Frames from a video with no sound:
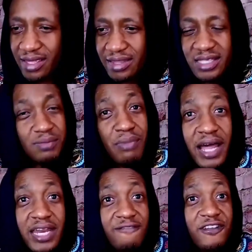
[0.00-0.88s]
This
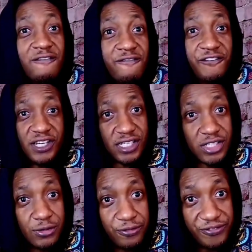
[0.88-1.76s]
man even fears
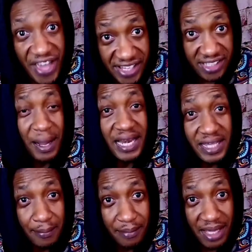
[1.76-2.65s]
to face
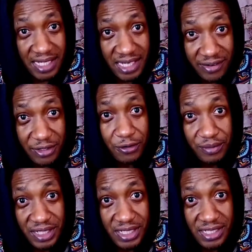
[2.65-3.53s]
parliamentary
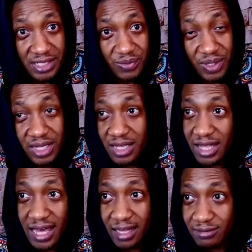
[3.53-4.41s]
committees when
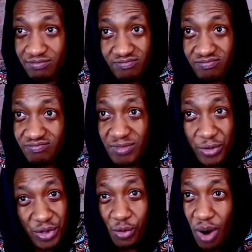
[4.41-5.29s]
they are
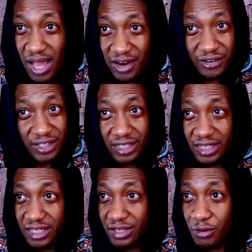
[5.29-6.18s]
requiring
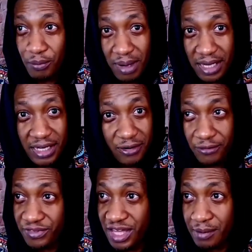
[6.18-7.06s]
the commander
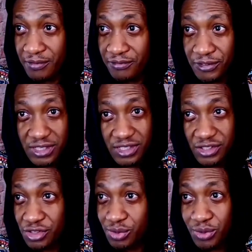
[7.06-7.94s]
of the armed
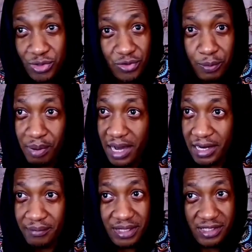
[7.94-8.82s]
forces to go to the
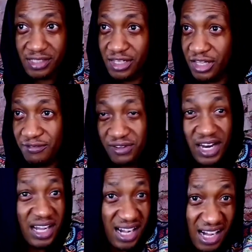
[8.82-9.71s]
parliament and give an
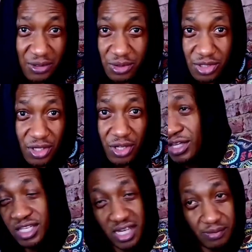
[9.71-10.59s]
account
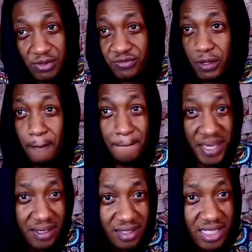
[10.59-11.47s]
in terms of the
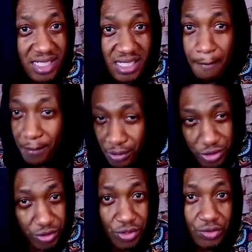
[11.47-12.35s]
bill that is
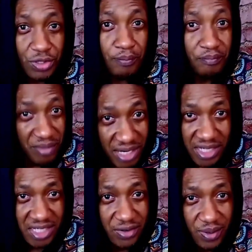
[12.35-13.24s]
apportioned to the
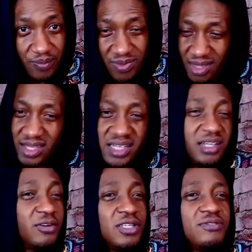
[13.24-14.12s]
military. He
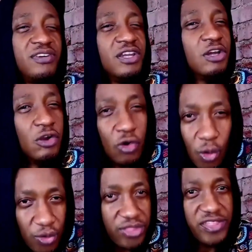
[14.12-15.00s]
cannot even
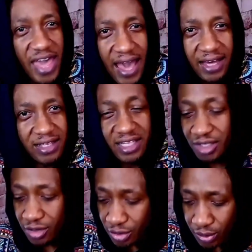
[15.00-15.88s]
go there. He
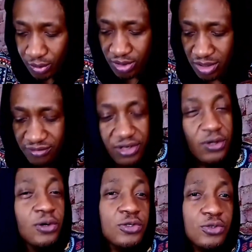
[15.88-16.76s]
cannot even
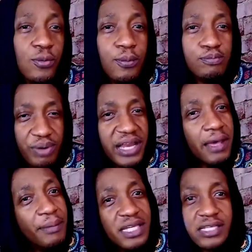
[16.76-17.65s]
go to
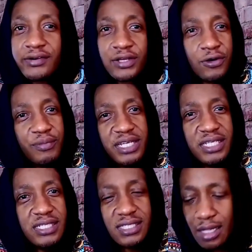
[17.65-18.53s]
parliamentary
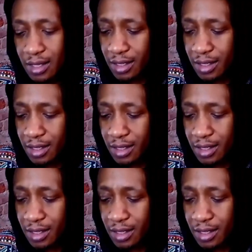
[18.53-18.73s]
committees.